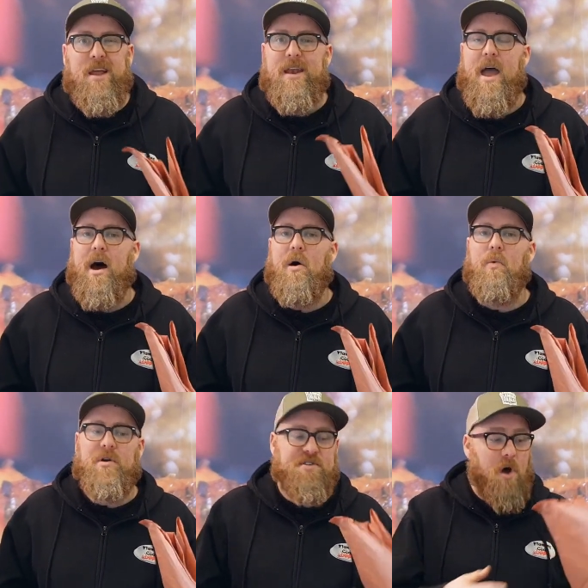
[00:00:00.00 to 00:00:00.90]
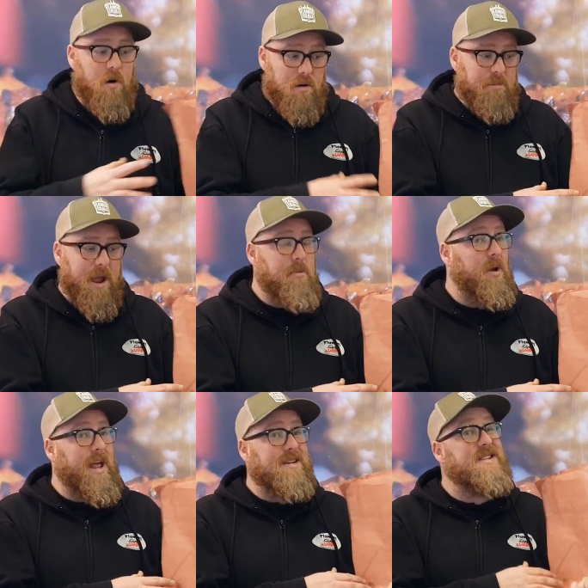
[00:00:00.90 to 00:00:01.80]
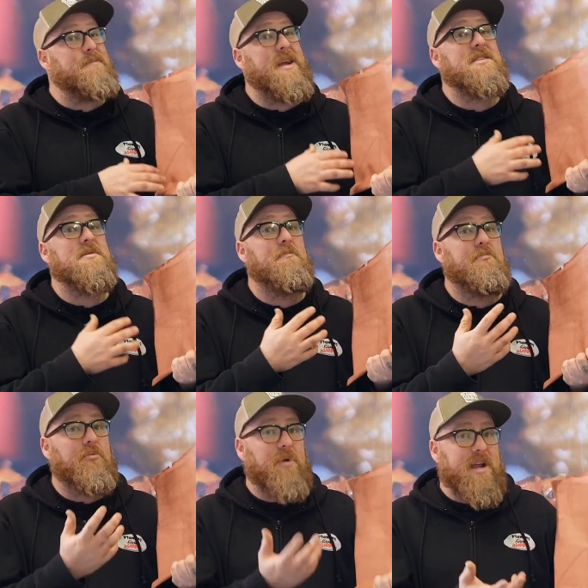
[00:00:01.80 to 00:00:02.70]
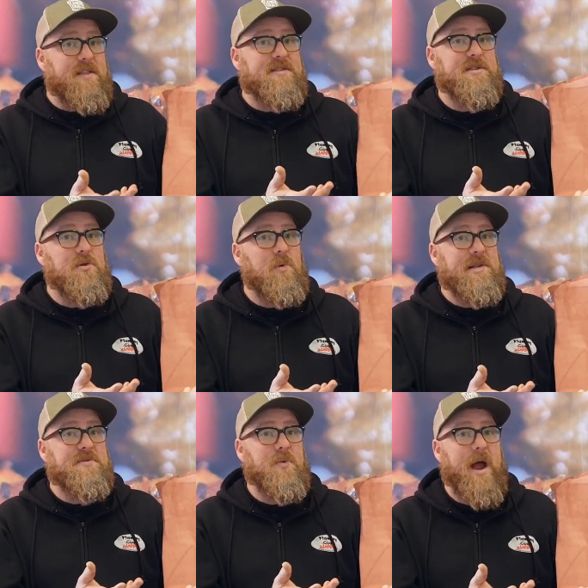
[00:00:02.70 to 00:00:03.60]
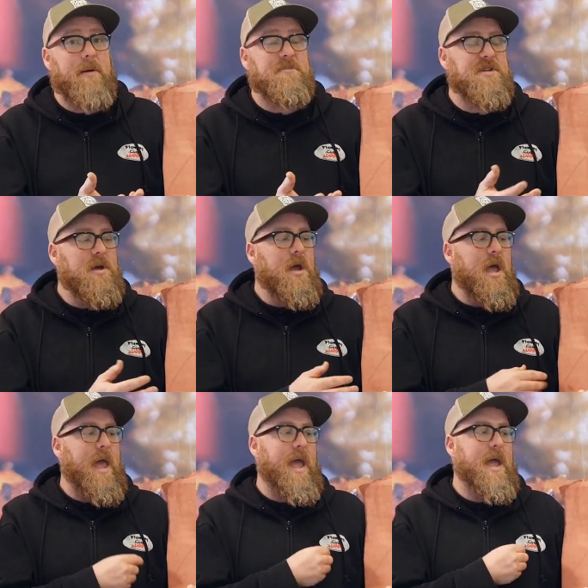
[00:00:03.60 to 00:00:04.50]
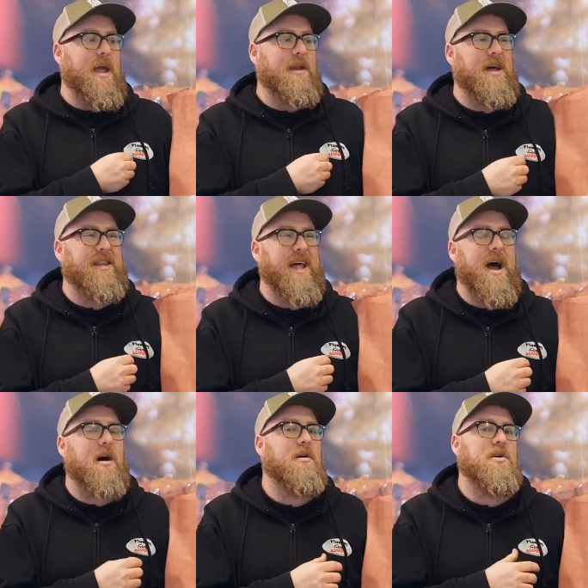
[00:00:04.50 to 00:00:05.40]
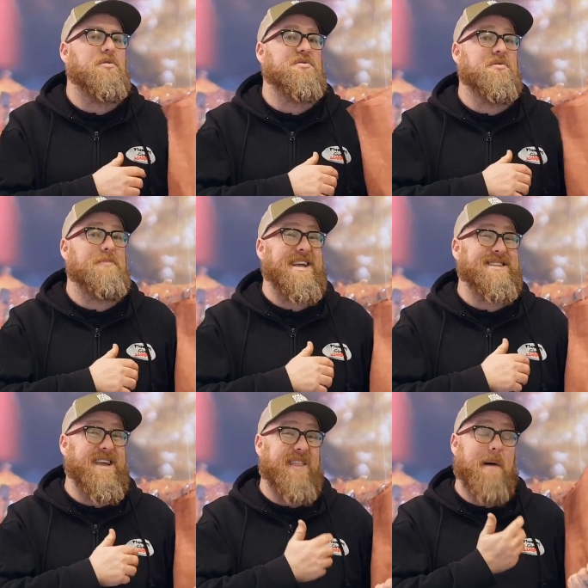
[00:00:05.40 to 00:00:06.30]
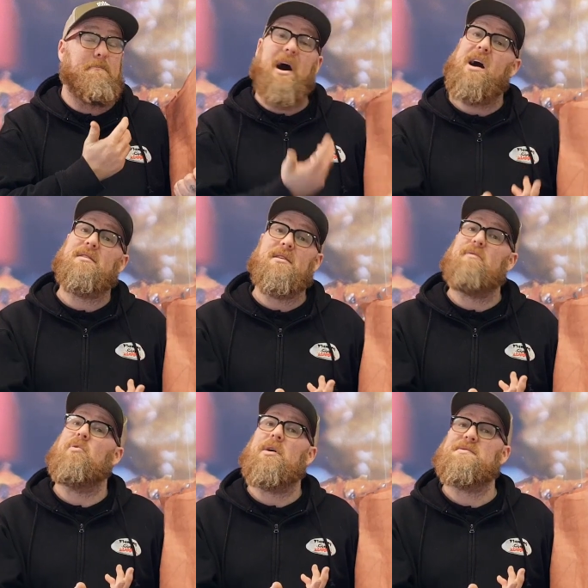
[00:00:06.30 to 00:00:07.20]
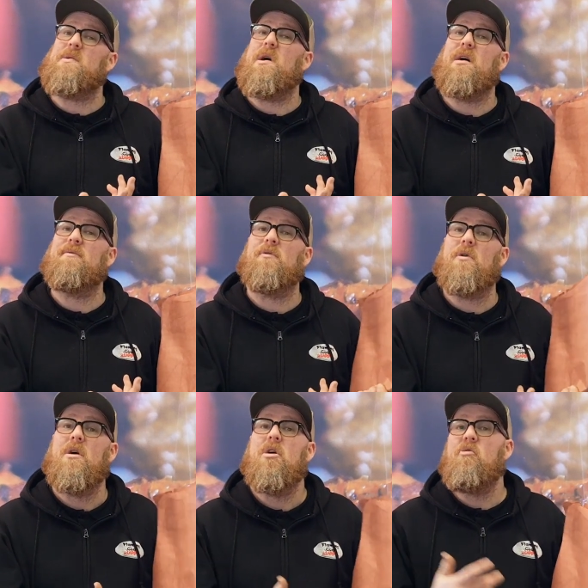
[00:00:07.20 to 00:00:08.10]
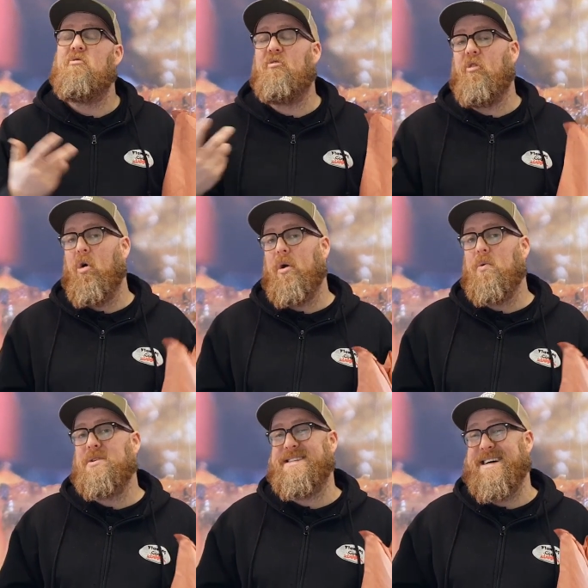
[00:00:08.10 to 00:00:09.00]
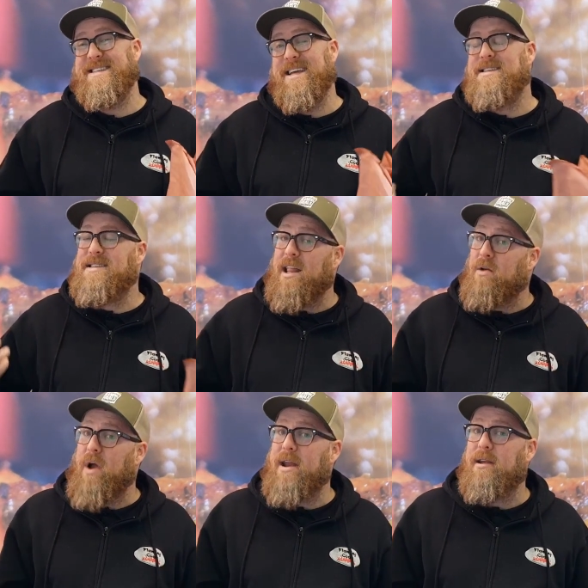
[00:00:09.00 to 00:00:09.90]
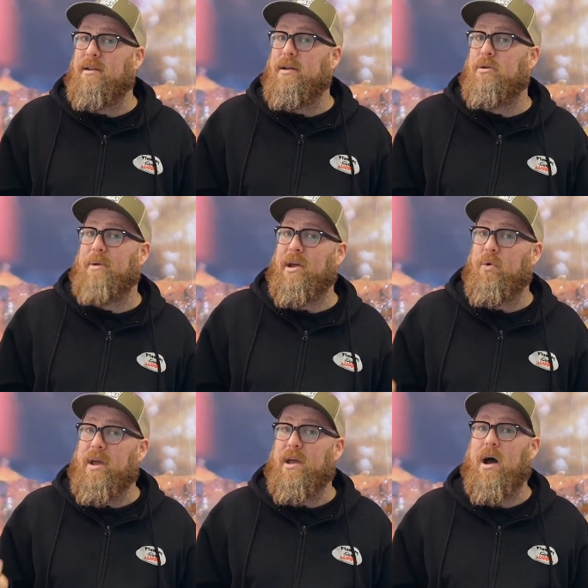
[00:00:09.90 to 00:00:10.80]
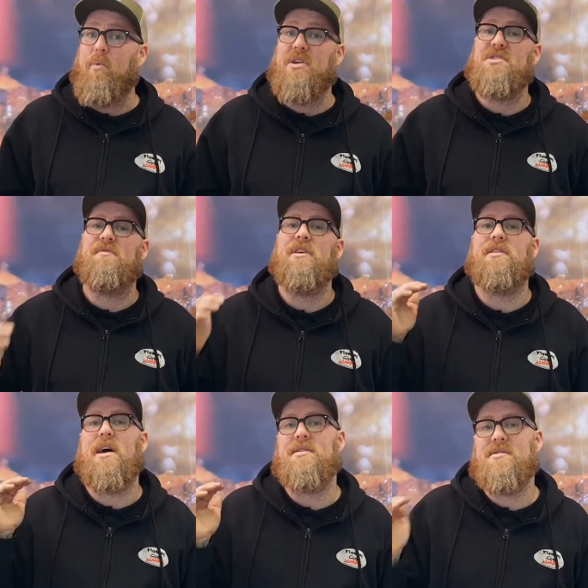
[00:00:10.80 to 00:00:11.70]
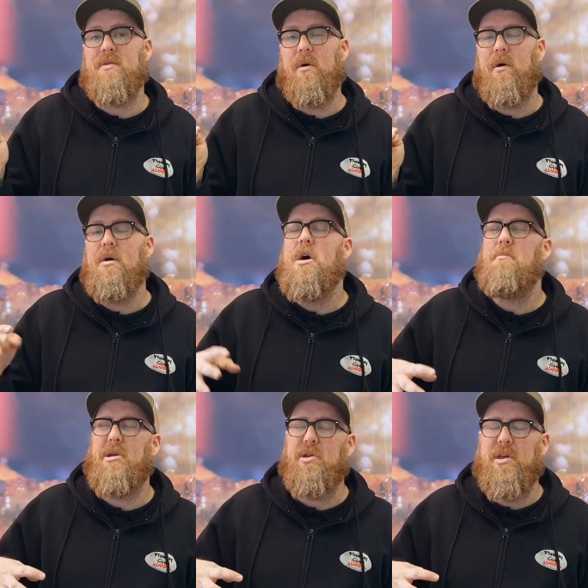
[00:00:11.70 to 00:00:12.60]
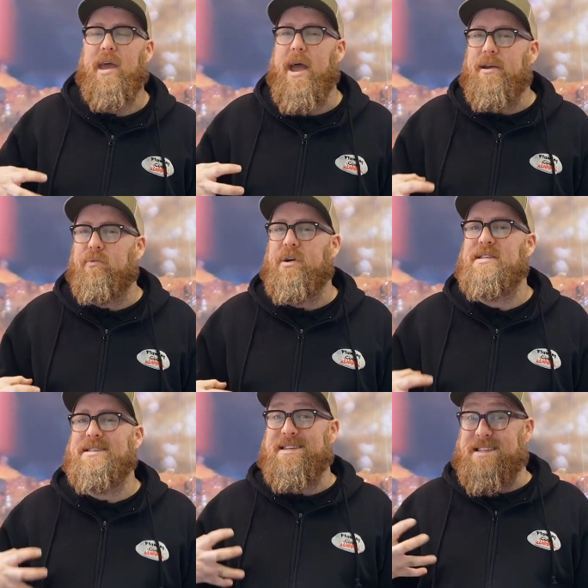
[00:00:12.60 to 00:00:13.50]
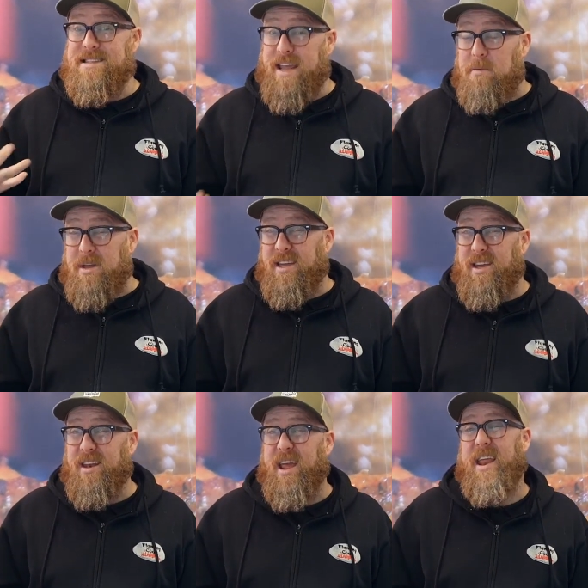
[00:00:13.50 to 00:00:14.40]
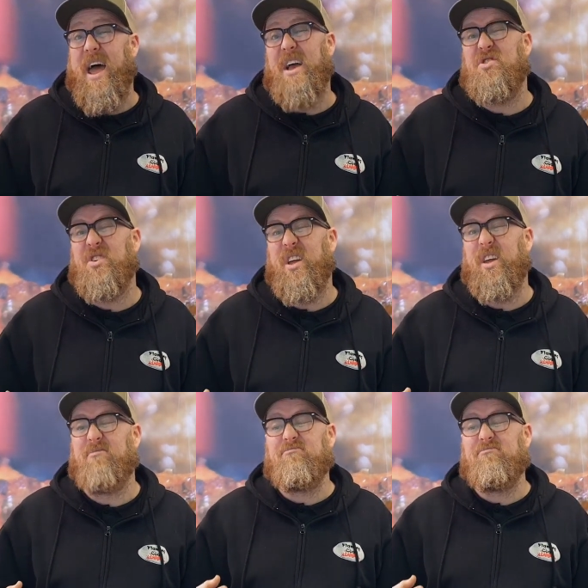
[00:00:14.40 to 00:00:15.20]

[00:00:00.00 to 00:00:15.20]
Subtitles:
Now, whereas oran paper allows the meat to breathe still once wrapped and allow you to maintain that bark that you've worked so hard for, foil does accelerate a little bit quicker once you've hit that store, but you can risk steaming it and actually